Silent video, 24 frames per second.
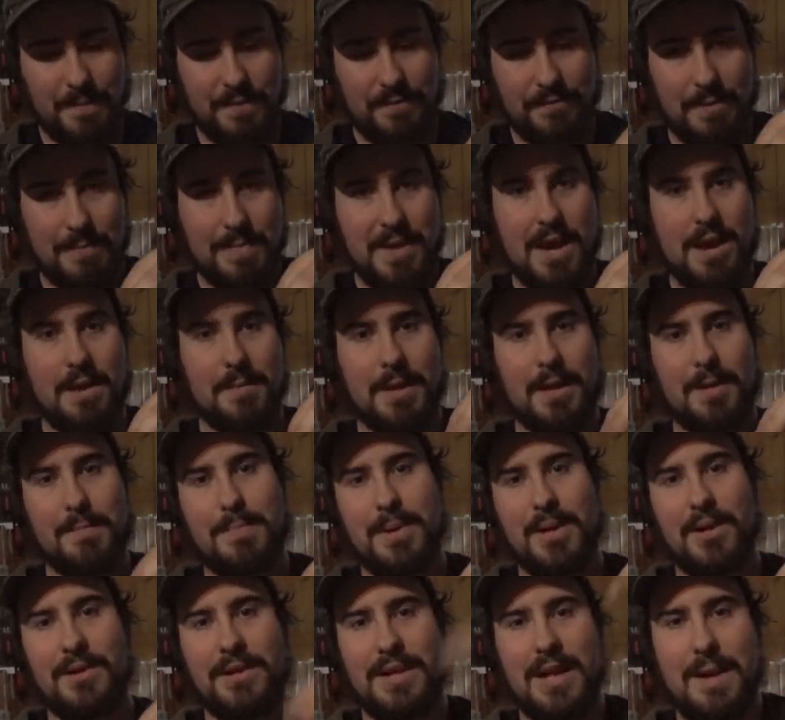from there I'm going to
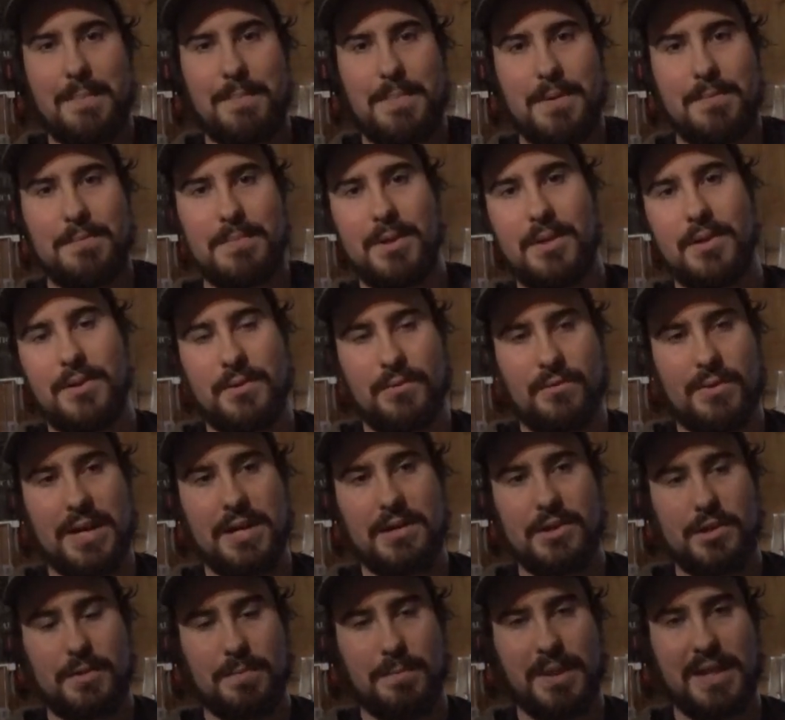build up and build the
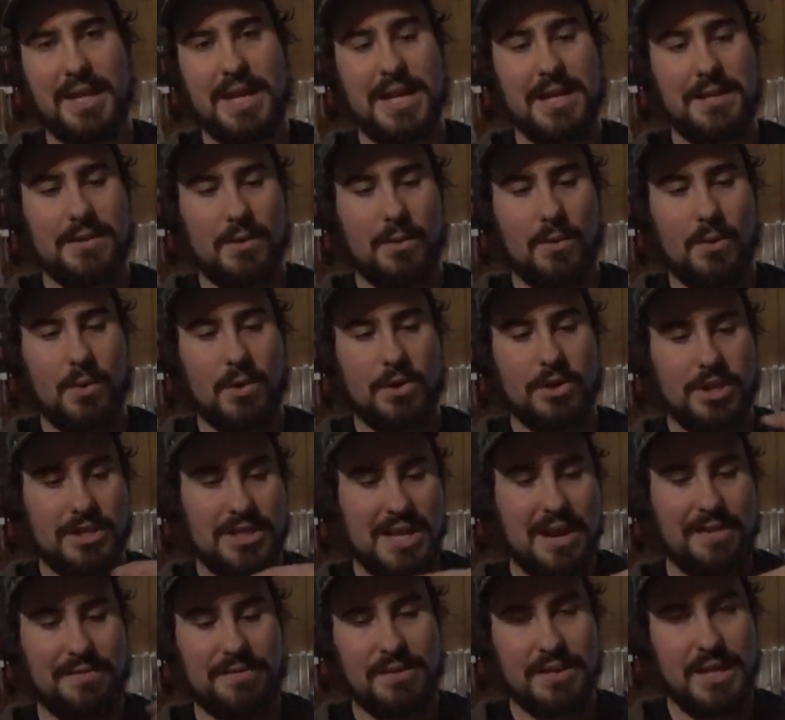Ranger plate, or just
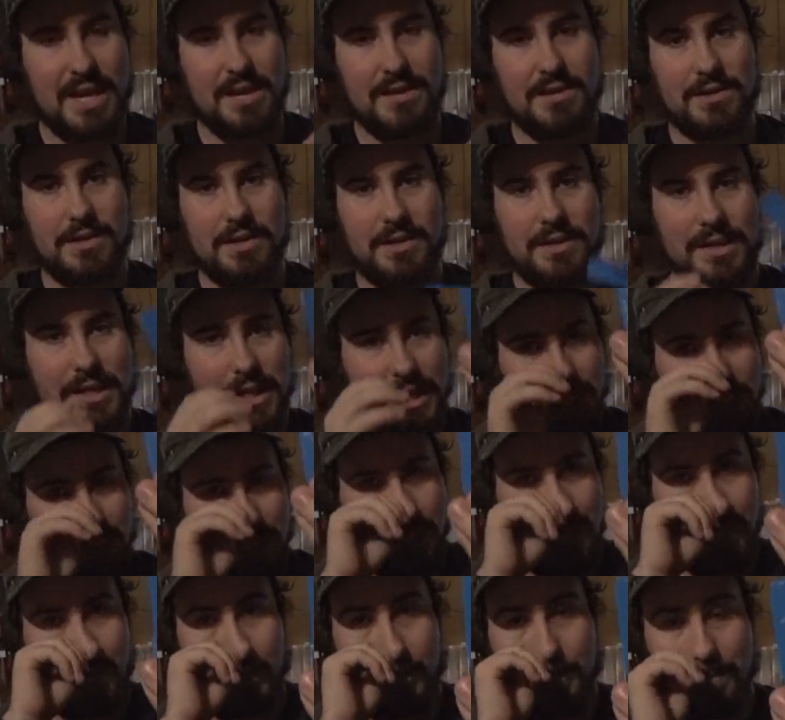have standard
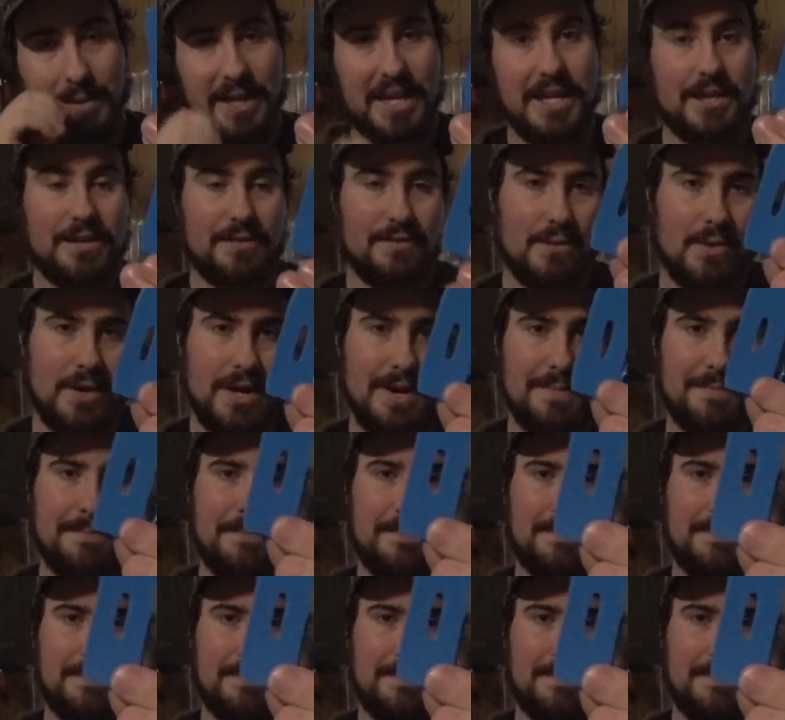colored plates for you.